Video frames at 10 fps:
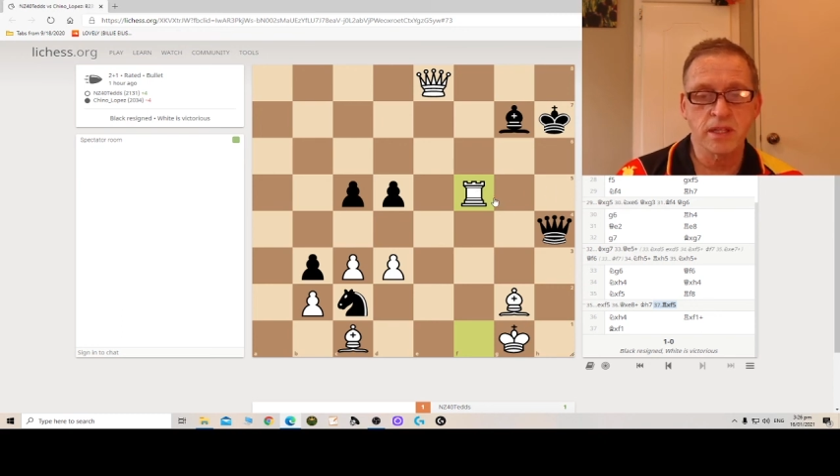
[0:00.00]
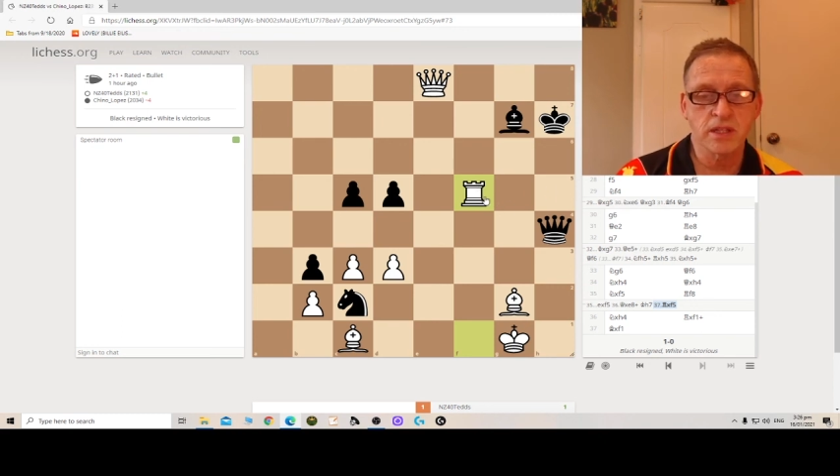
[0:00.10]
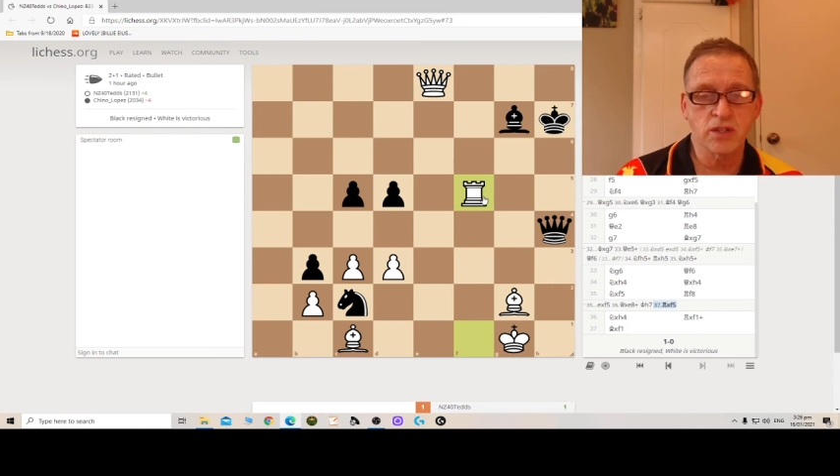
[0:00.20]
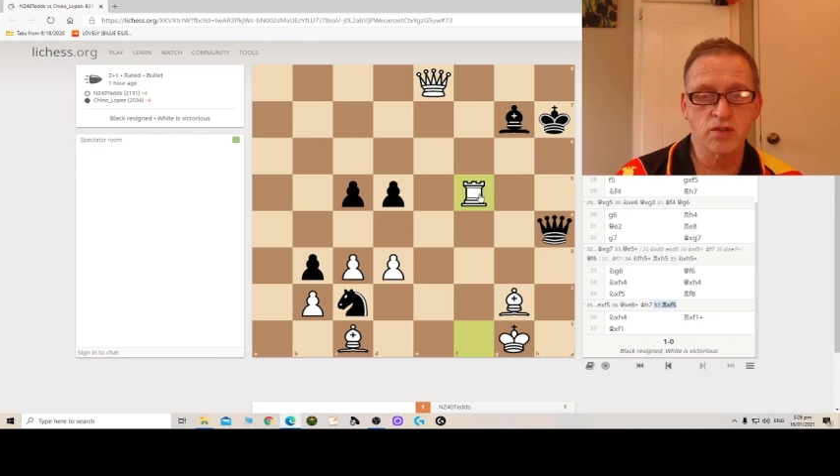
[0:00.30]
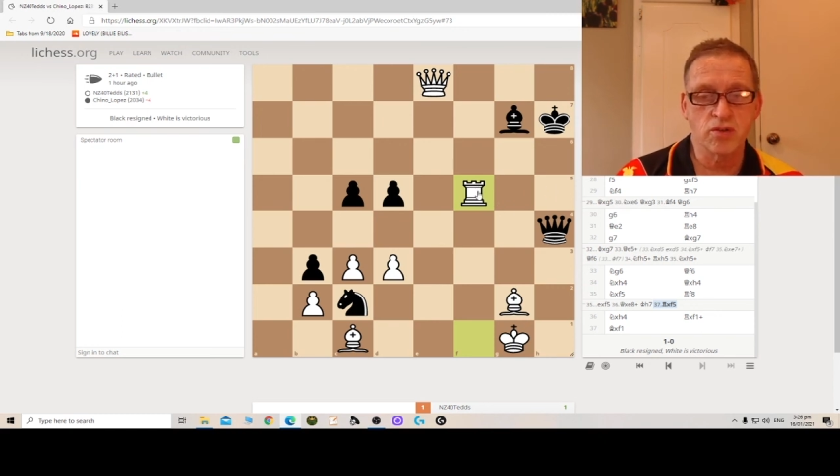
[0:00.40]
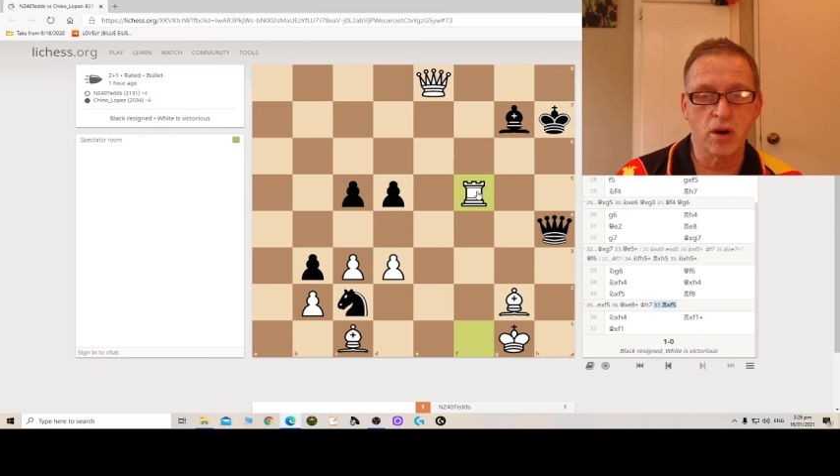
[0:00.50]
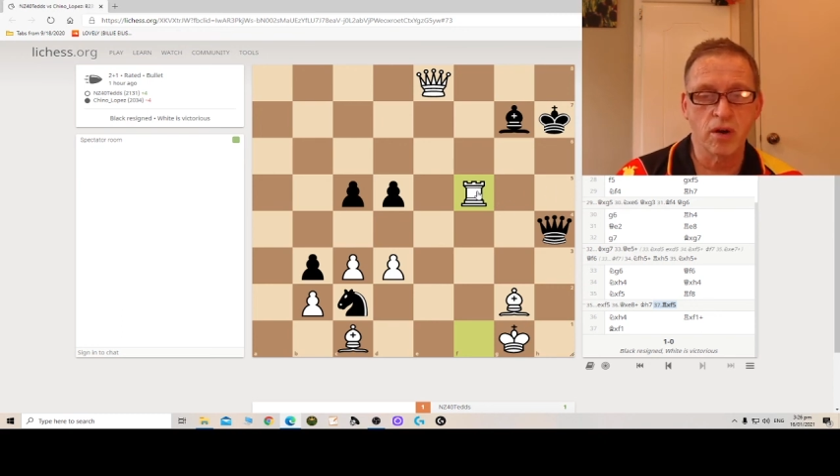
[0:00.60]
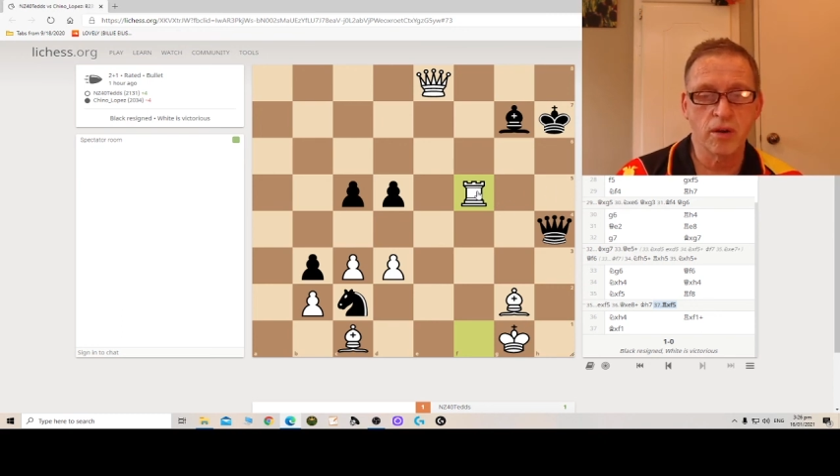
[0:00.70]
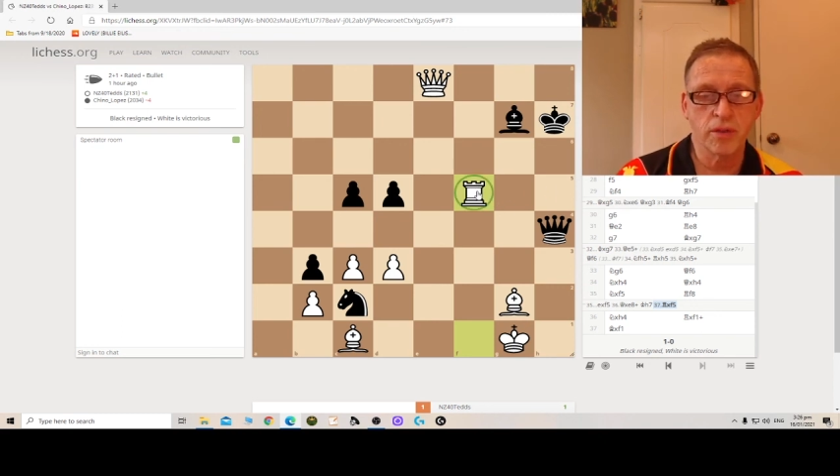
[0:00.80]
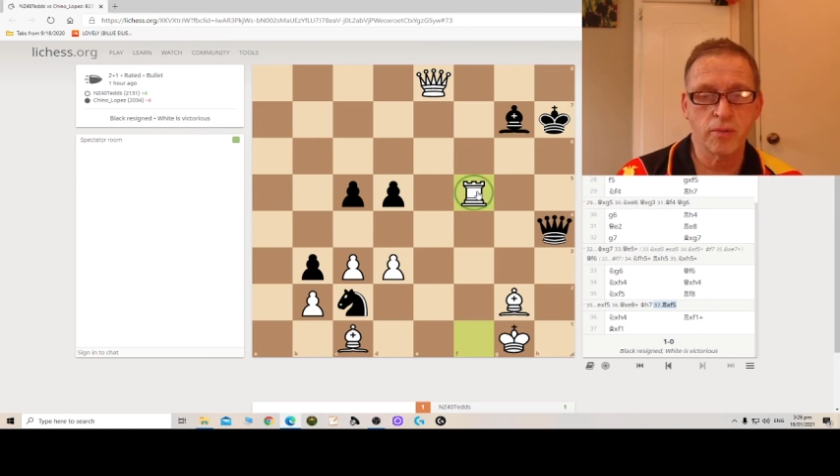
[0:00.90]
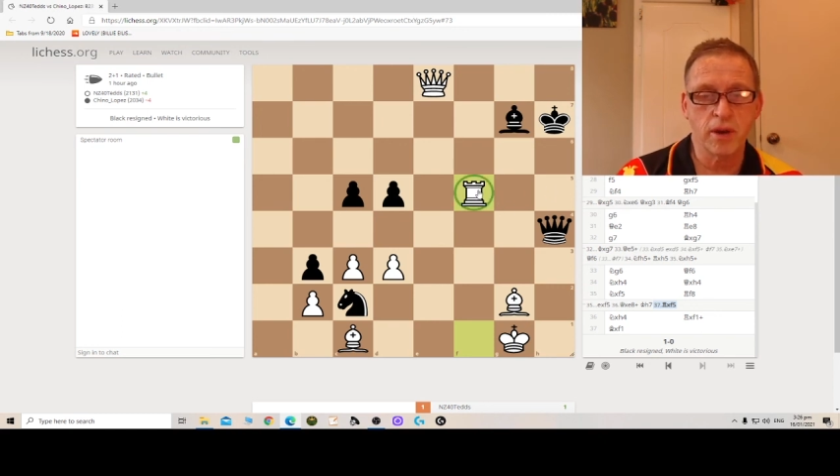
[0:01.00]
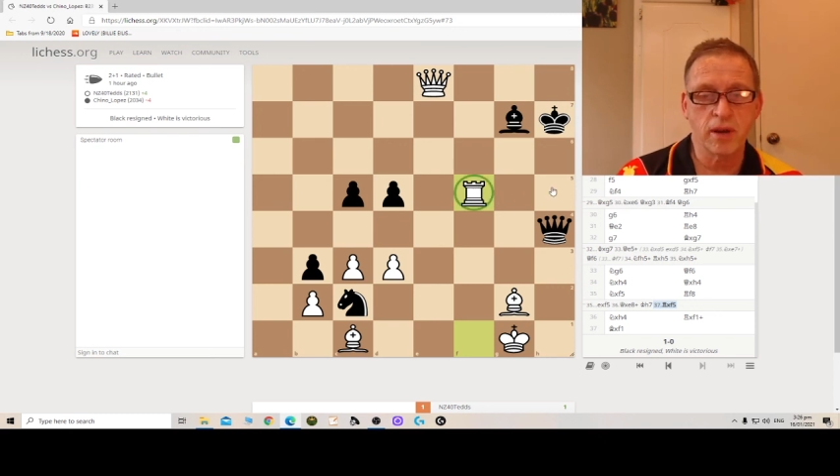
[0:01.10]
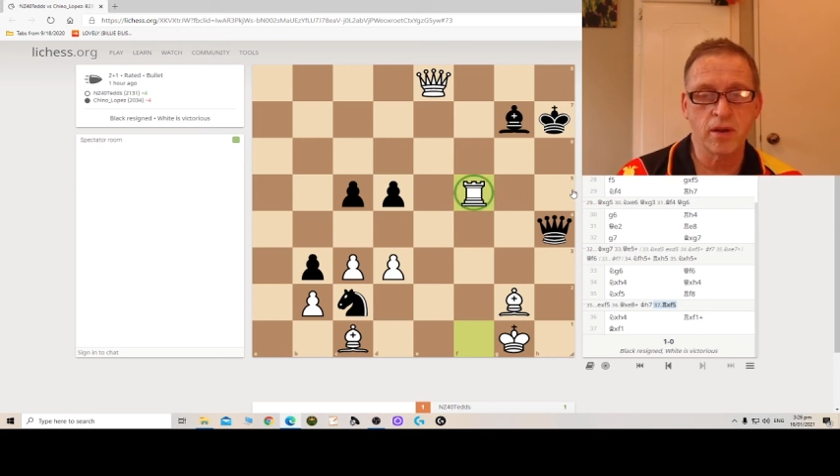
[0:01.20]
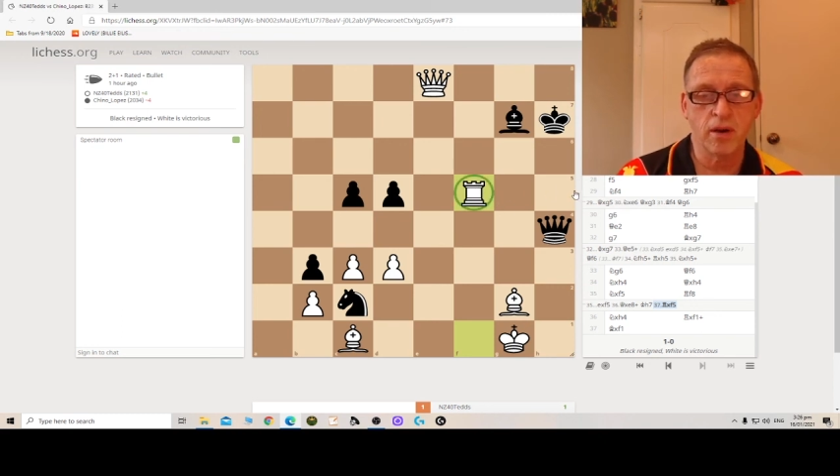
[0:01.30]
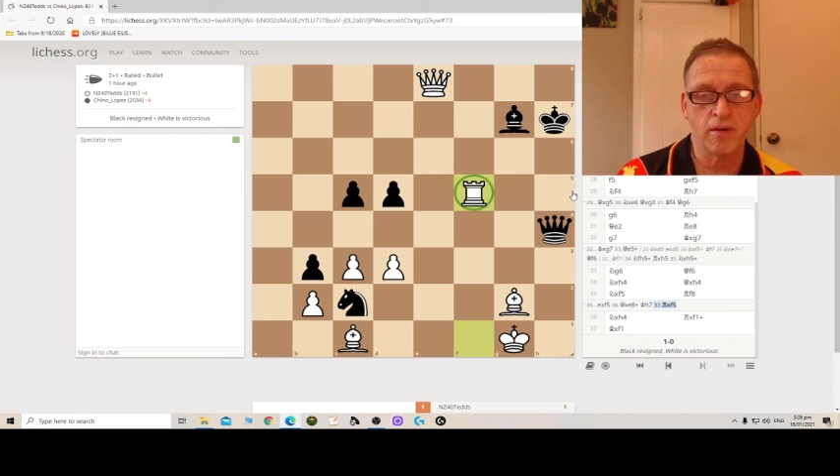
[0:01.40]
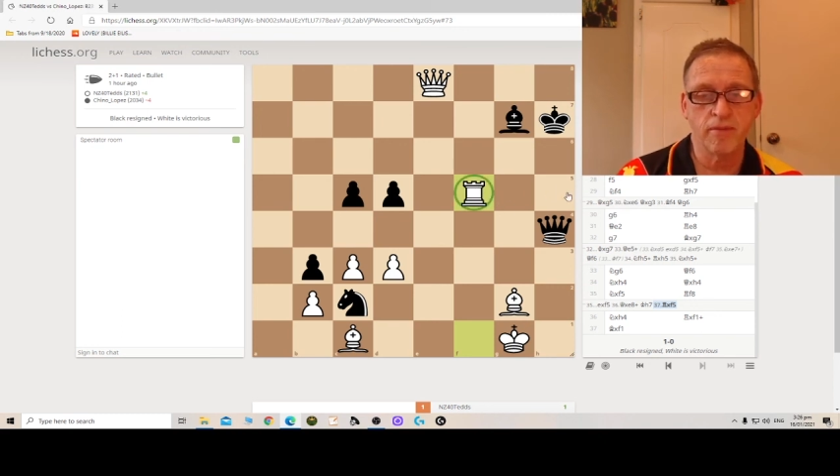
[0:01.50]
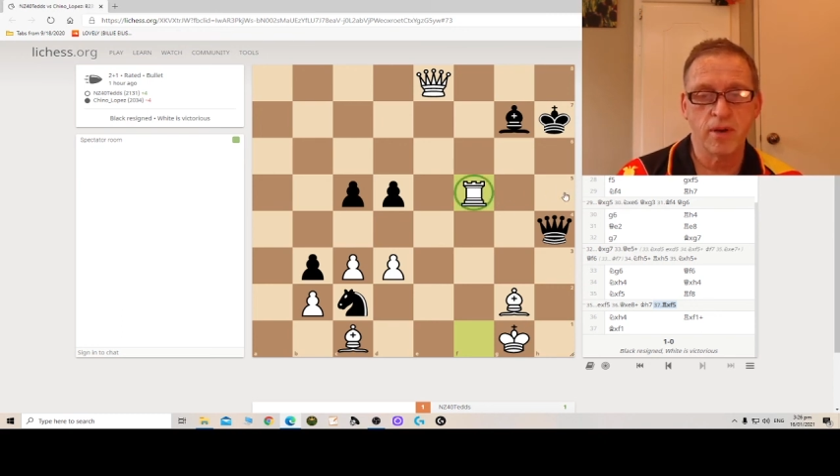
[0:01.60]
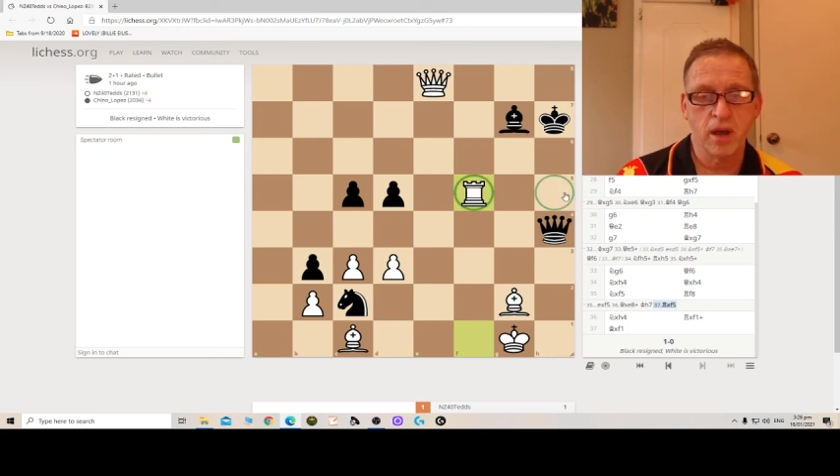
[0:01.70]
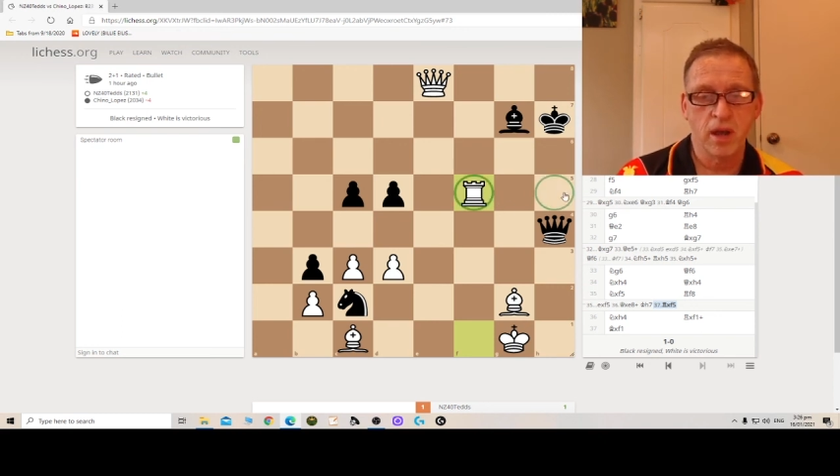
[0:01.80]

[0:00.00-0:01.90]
strong threat of